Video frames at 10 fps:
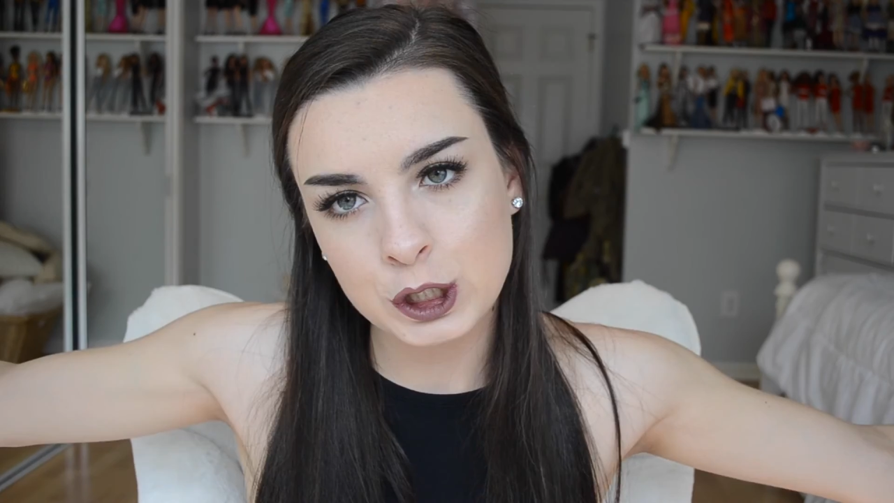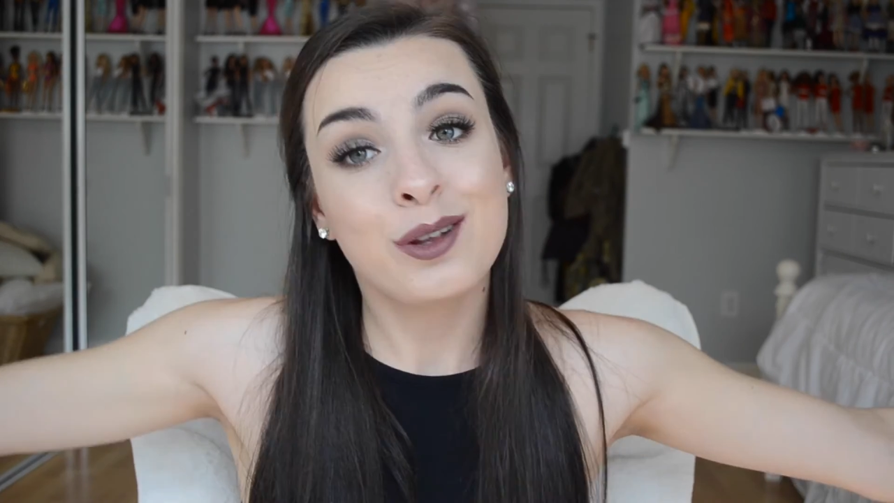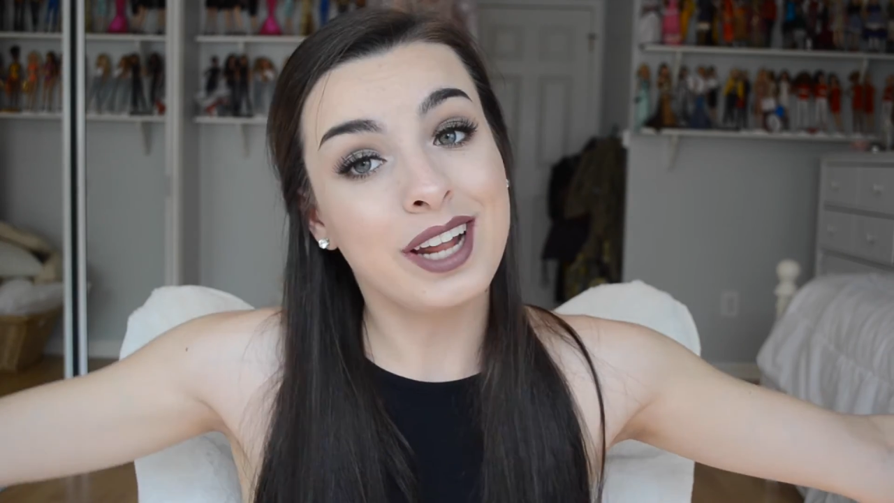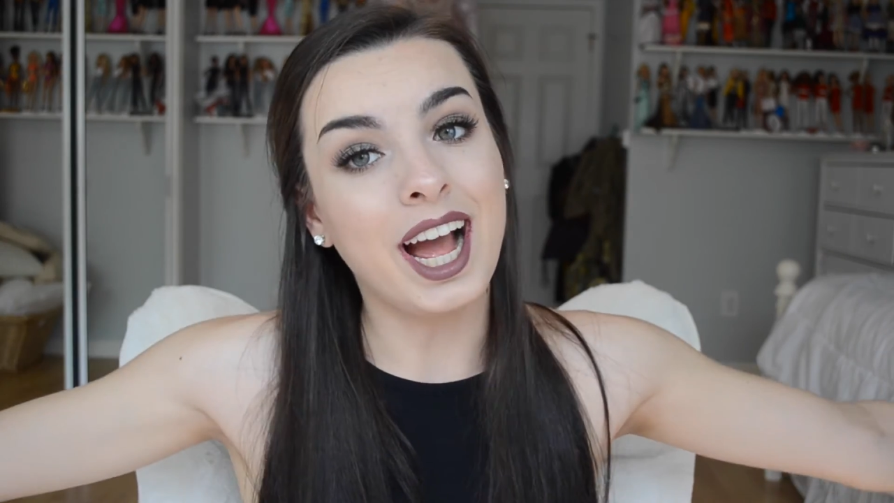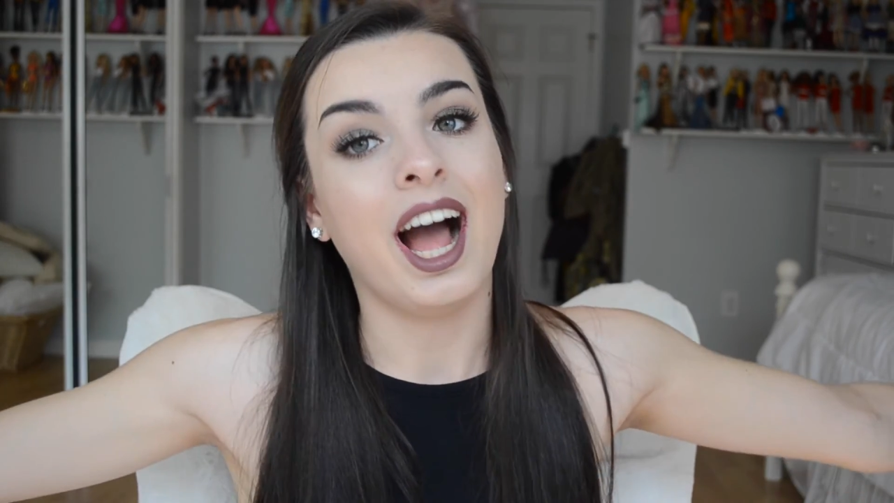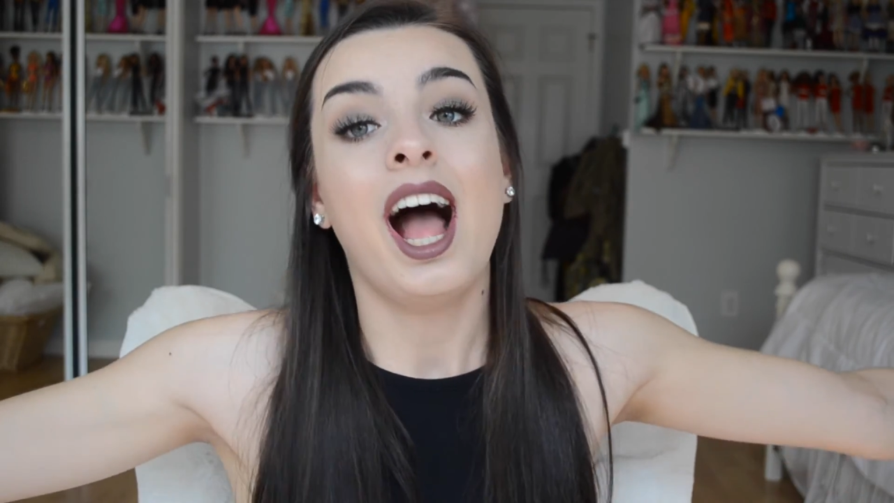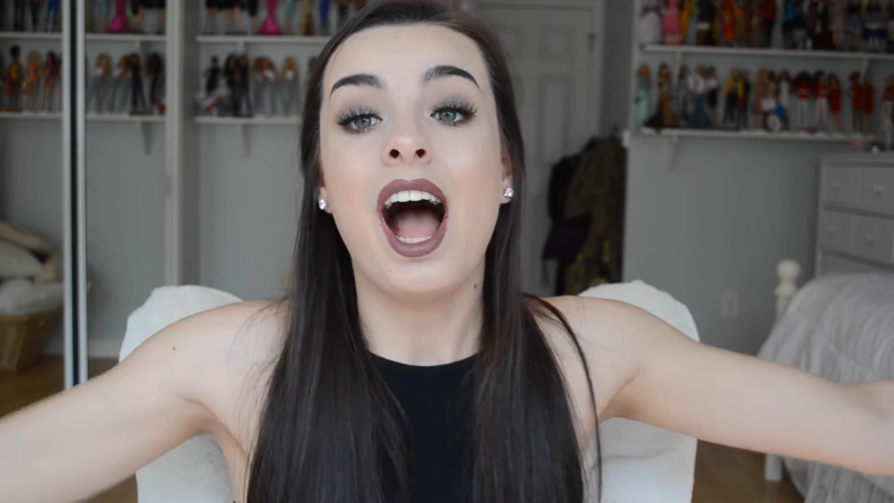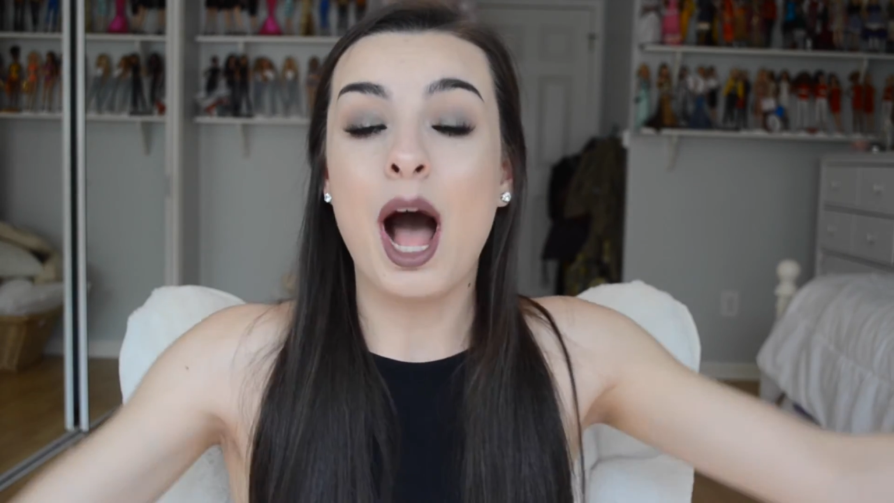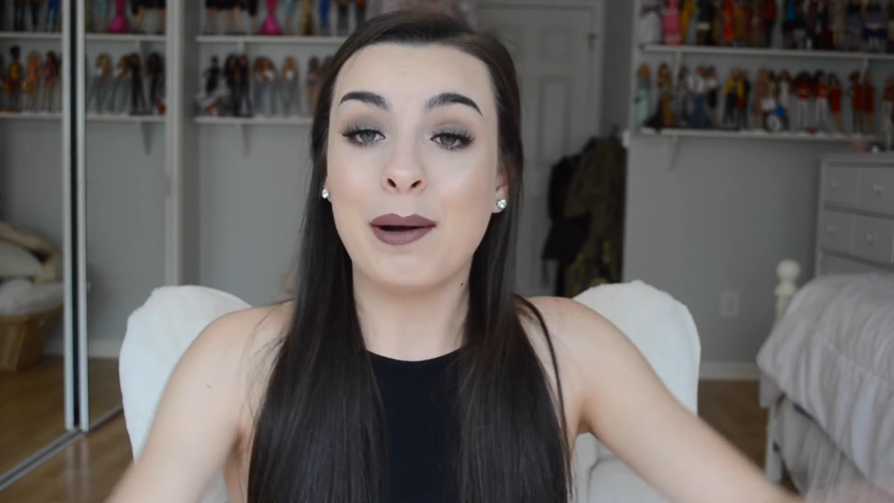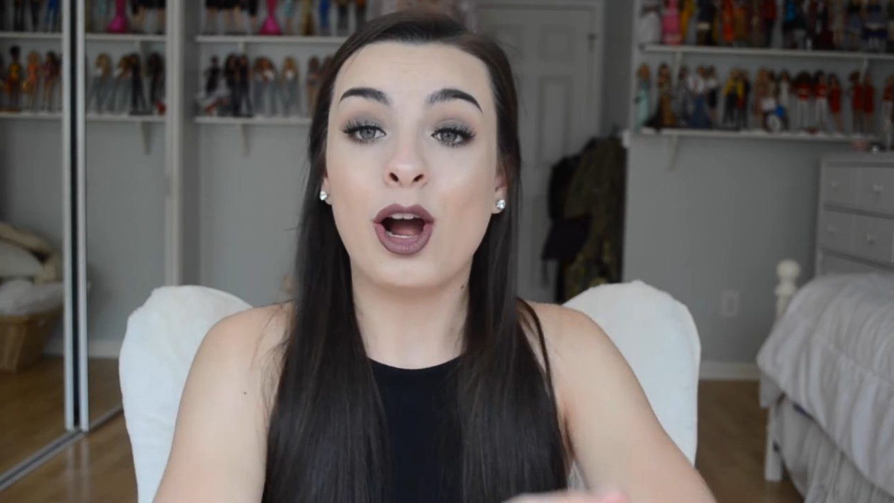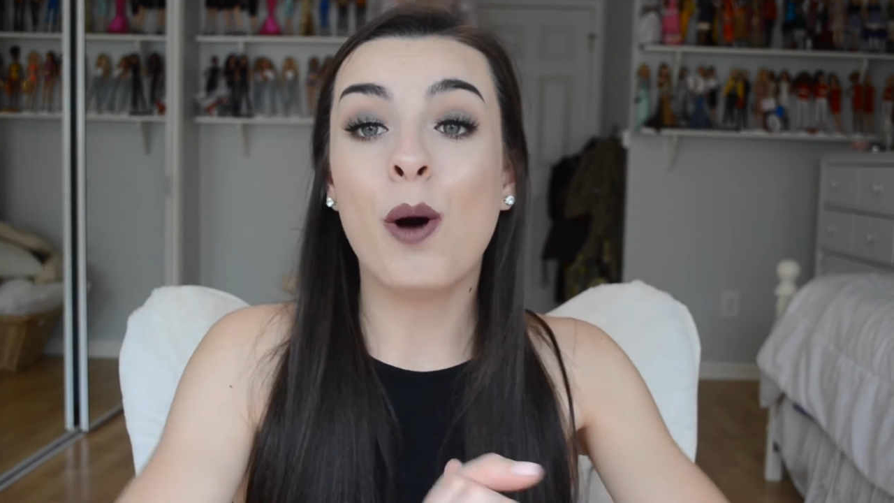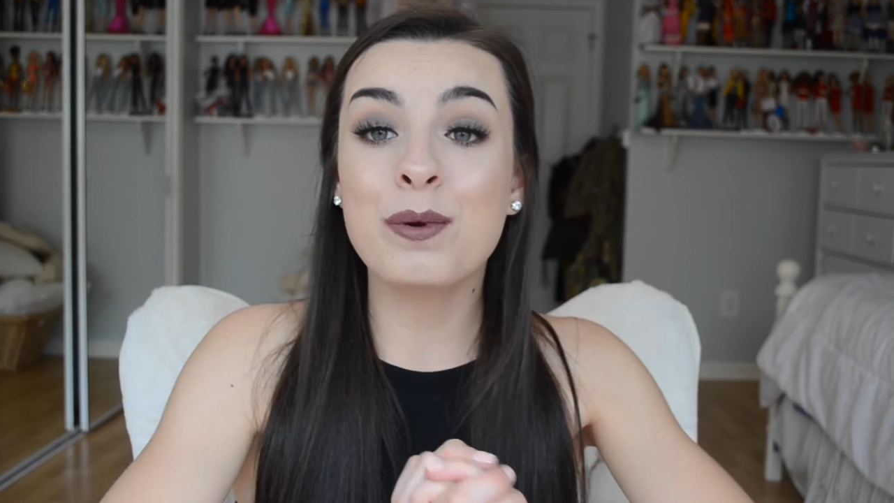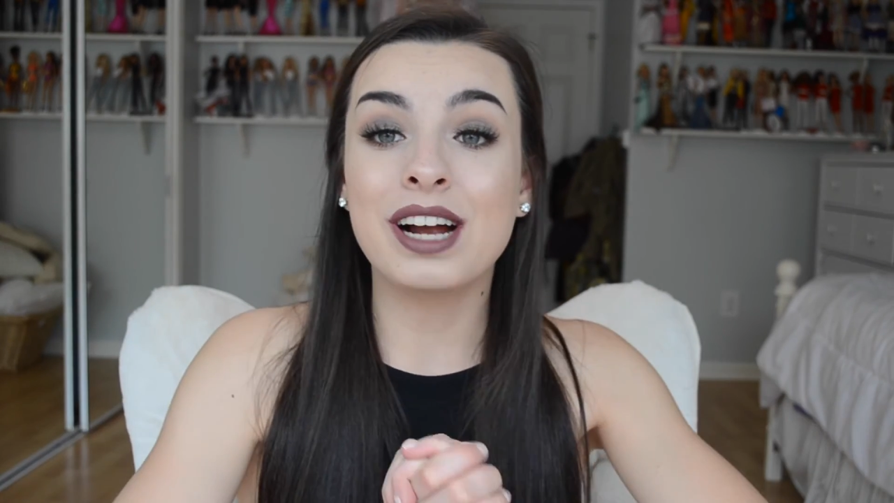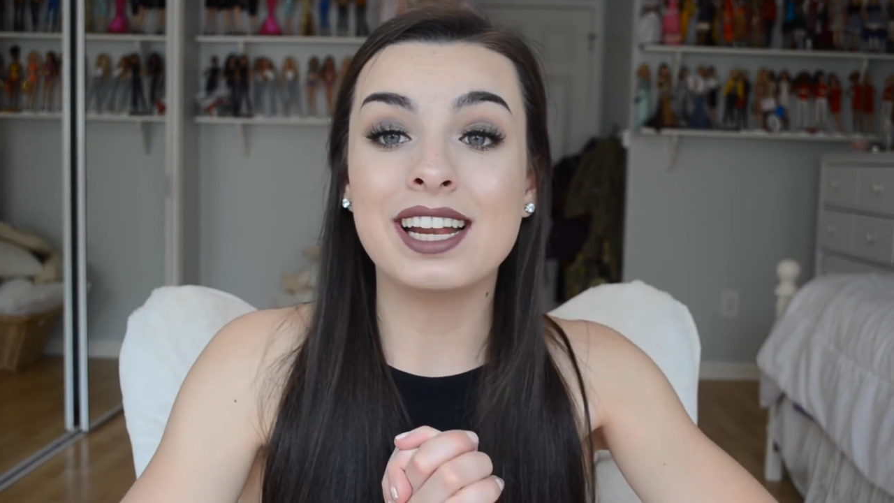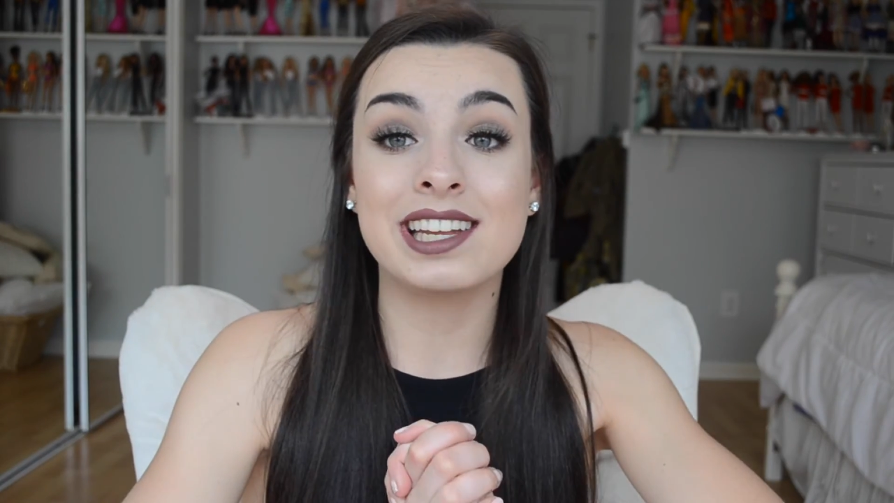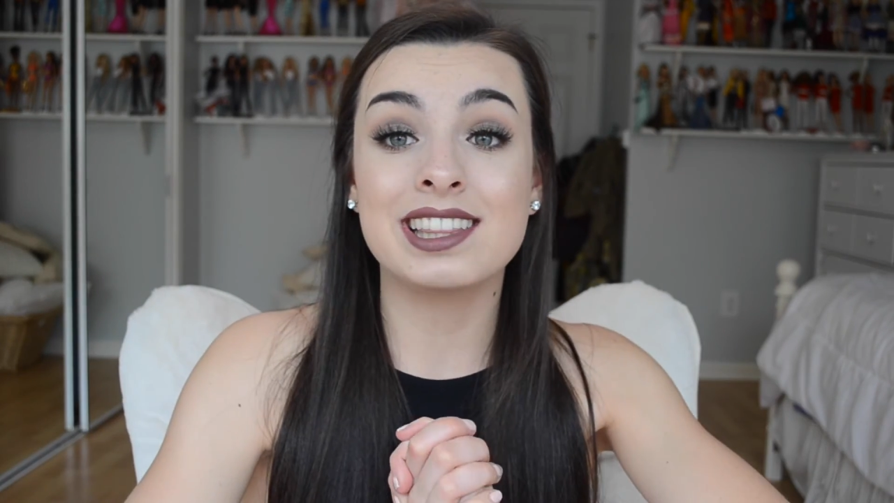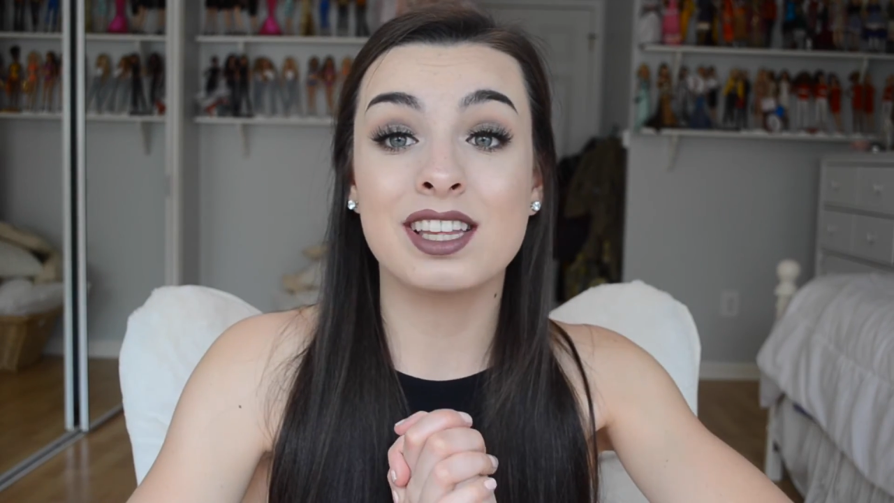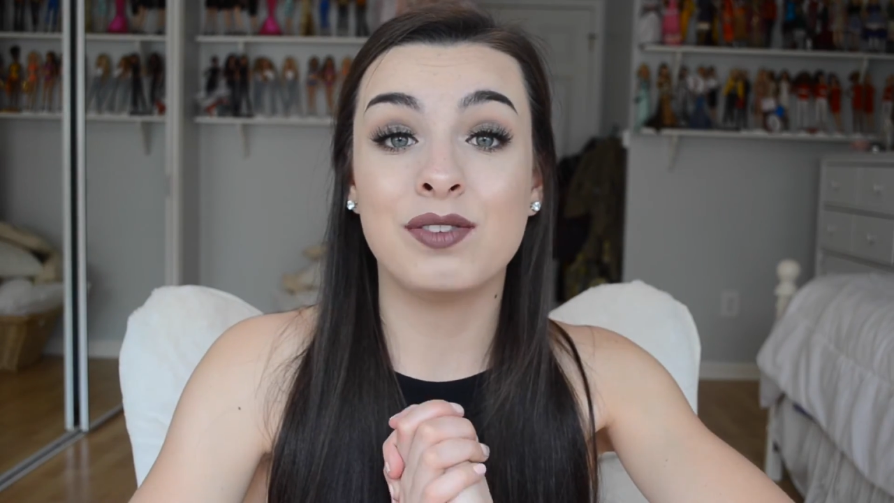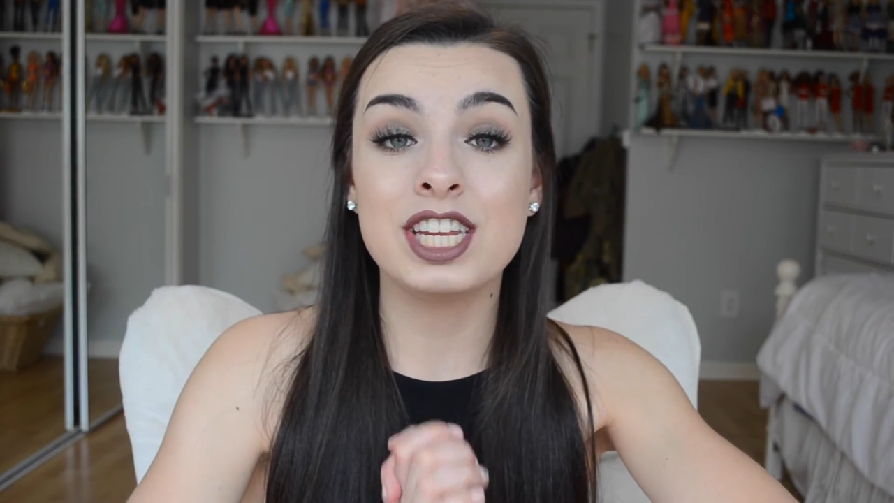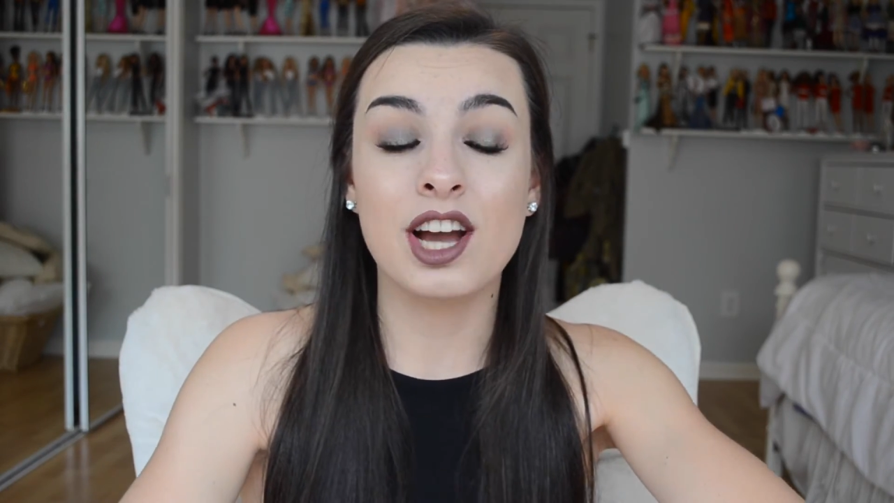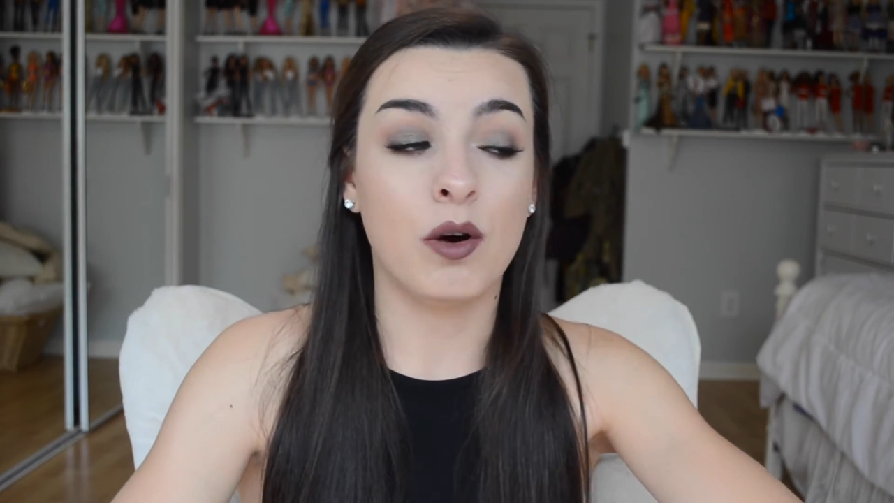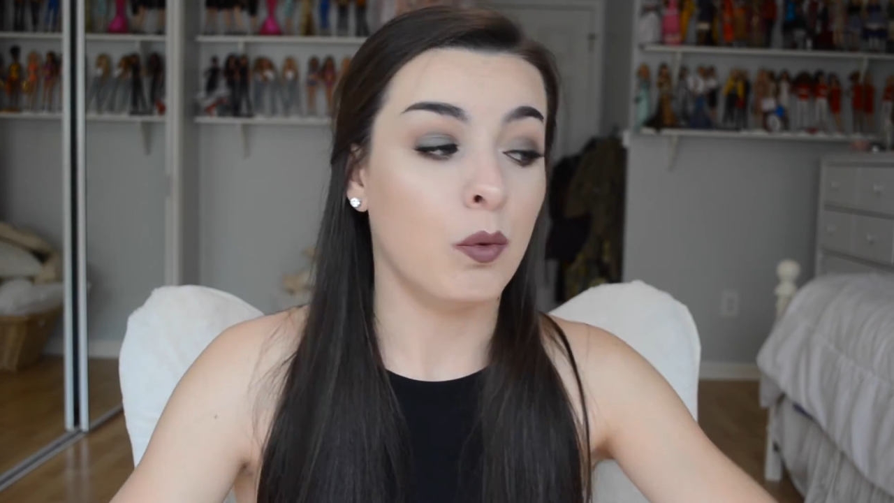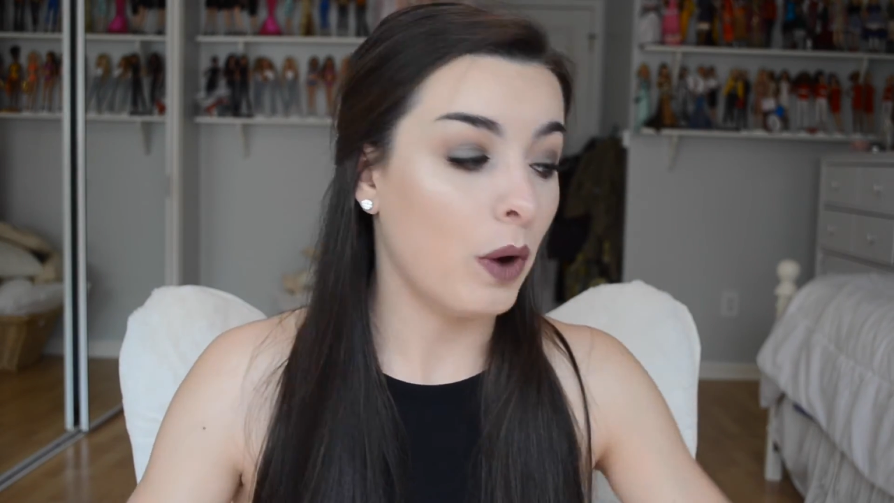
So yeah, I hope you guys like this video.